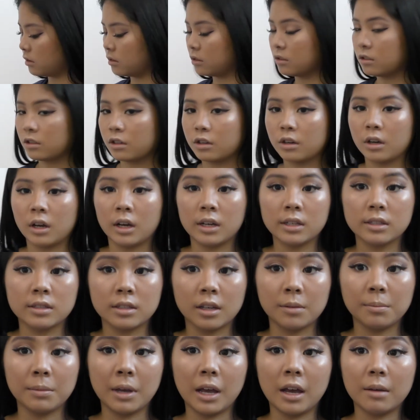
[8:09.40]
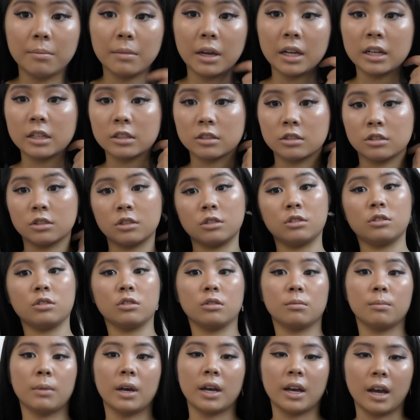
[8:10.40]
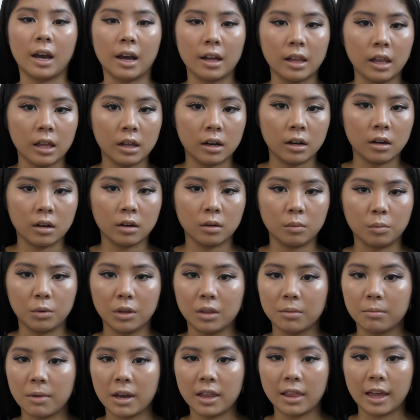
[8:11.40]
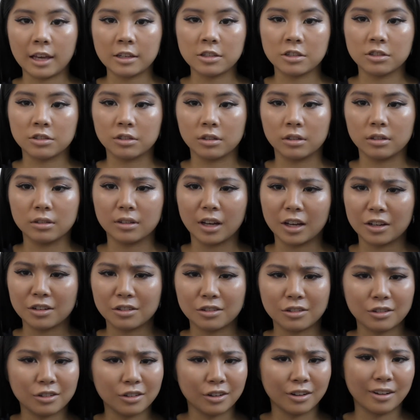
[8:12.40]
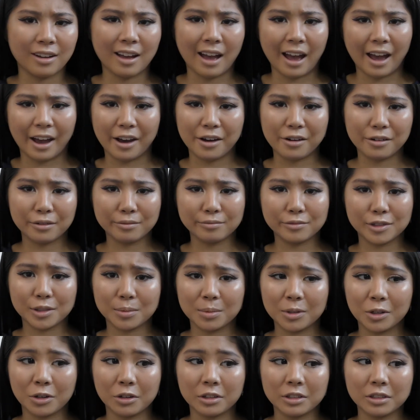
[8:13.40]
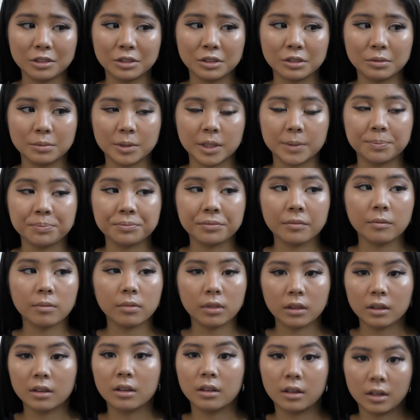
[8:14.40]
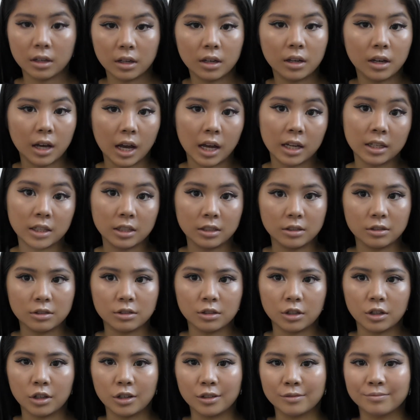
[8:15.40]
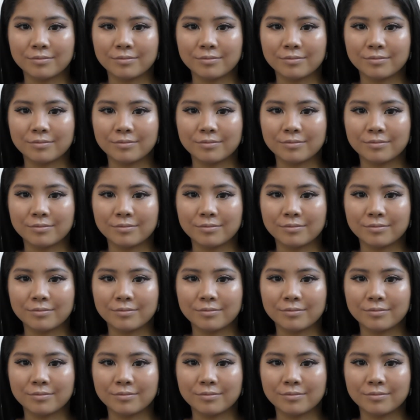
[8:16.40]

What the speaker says: So I somehow managed to do my eyeliner with my lashes on. I don't know how, to be honest, but I did, so